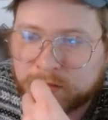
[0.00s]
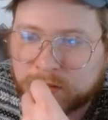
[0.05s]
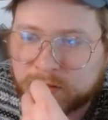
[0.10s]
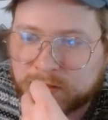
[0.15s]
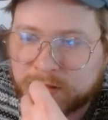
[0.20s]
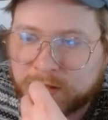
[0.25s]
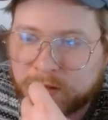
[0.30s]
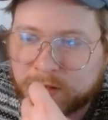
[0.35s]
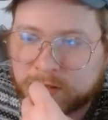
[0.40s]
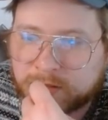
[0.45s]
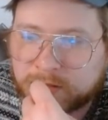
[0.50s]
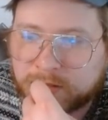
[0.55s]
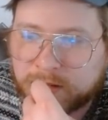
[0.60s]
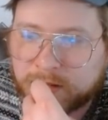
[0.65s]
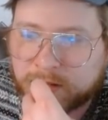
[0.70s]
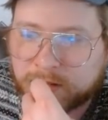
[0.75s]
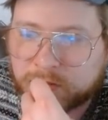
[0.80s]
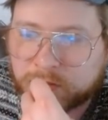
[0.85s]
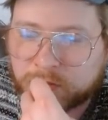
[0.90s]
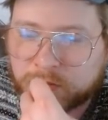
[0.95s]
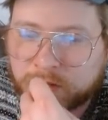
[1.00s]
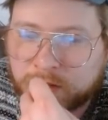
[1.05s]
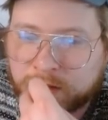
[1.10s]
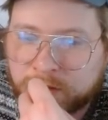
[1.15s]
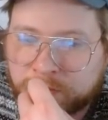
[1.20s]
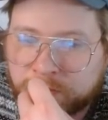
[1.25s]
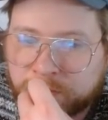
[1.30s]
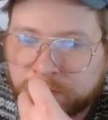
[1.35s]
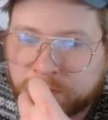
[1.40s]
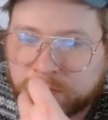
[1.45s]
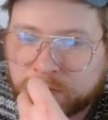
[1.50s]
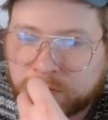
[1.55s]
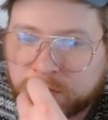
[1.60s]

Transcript: Because now I get to gain extra life.